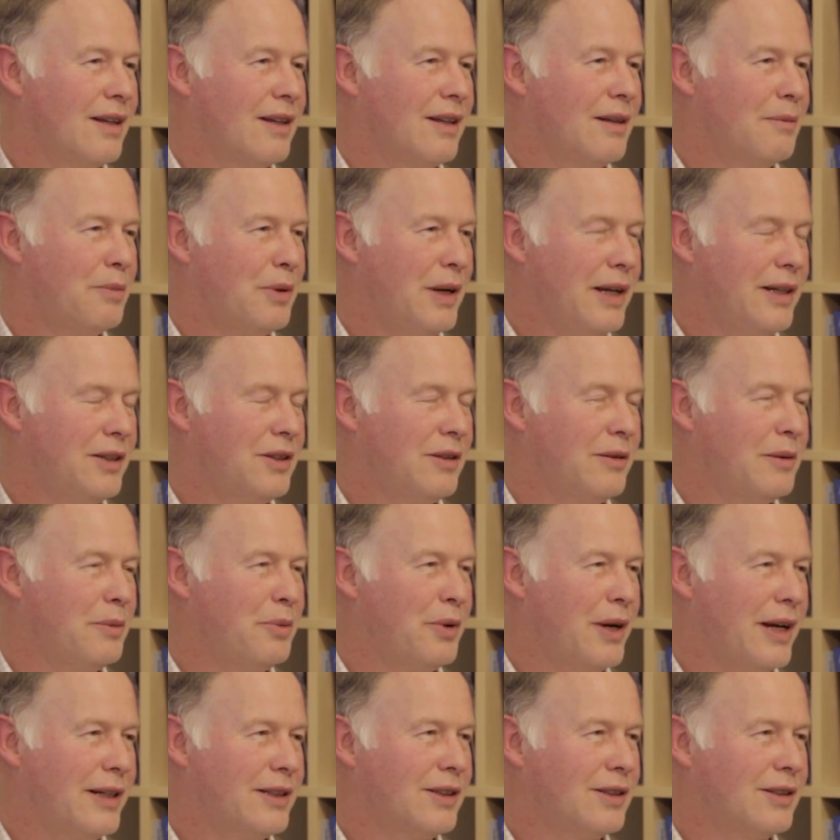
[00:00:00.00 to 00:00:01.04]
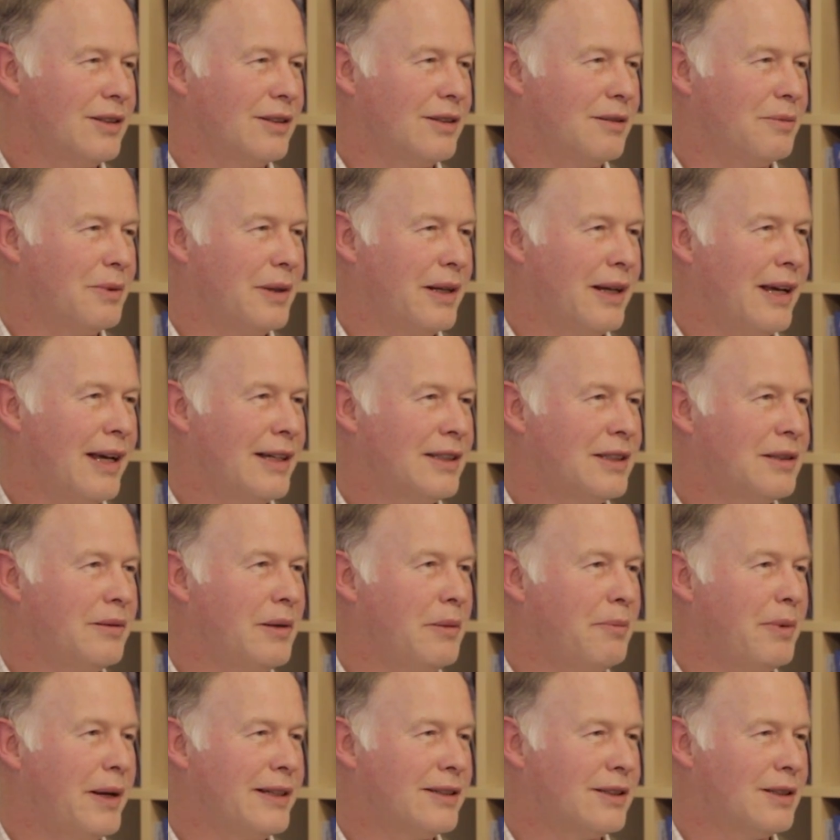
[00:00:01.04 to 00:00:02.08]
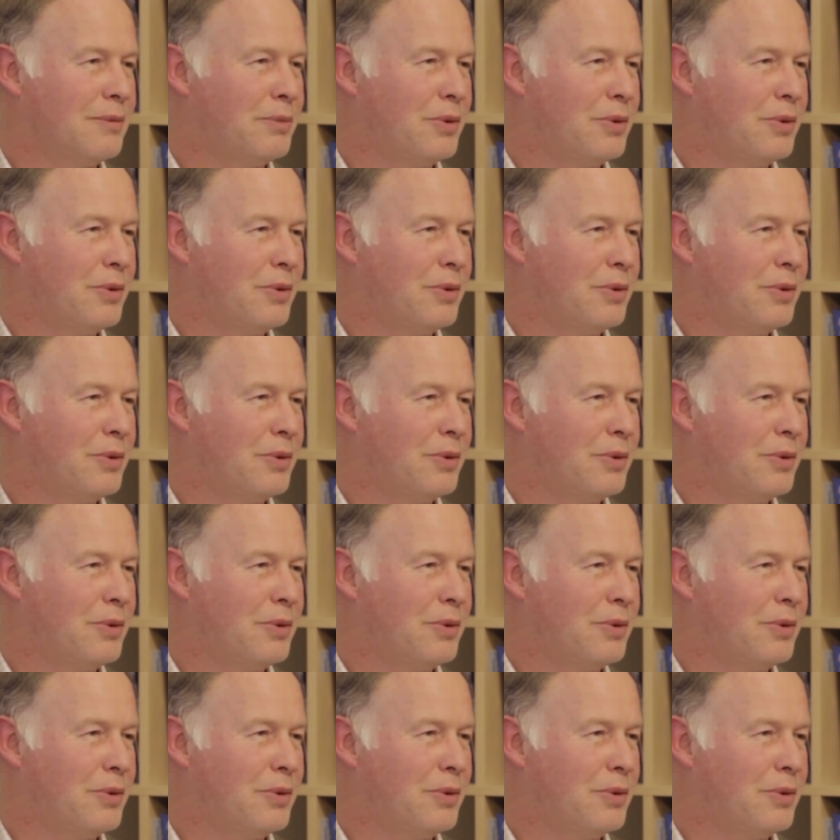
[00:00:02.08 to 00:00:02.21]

The plan should be practical, but it has to be based